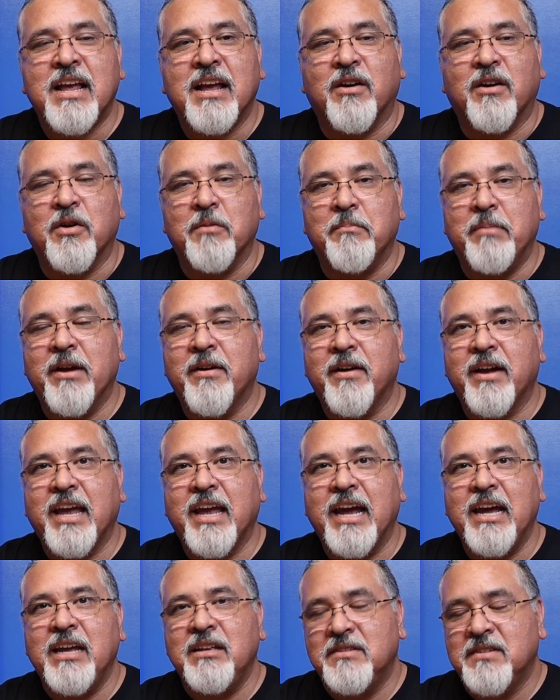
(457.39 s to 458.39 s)
or
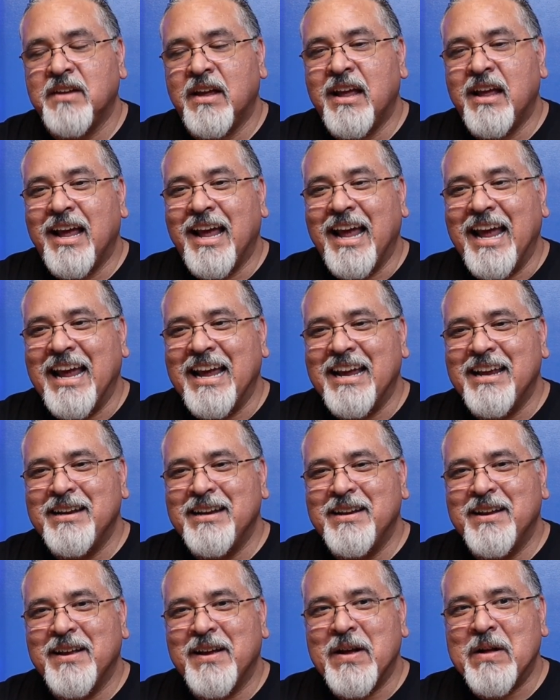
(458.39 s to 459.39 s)
barricades,
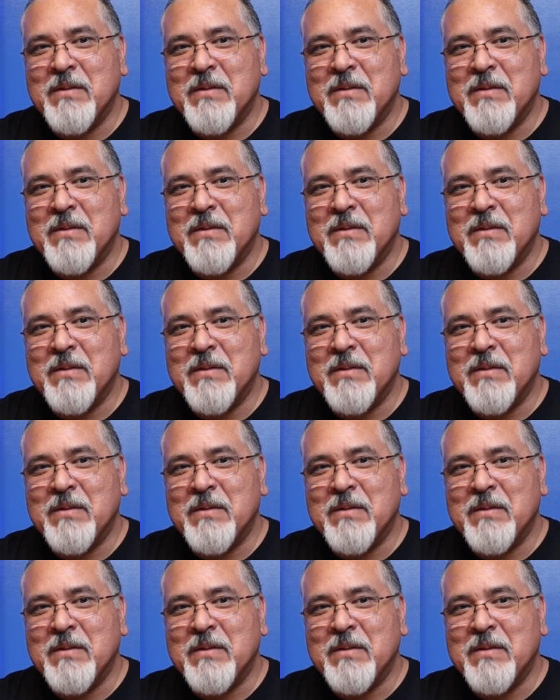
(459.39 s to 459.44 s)
and